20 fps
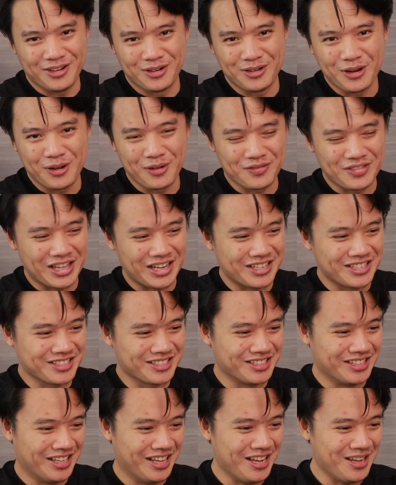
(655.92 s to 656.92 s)
I don't know if that
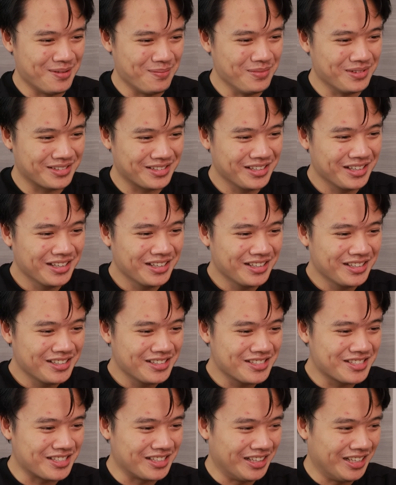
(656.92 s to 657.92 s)
is name, but
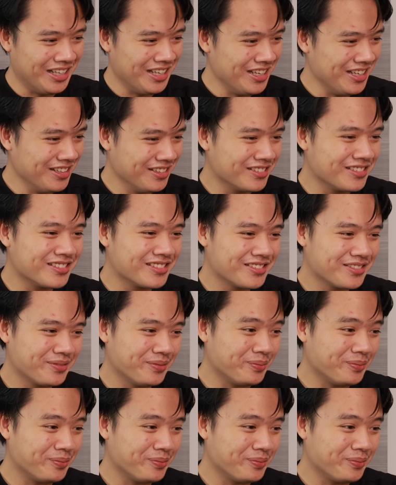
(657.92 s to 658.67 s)
Celine.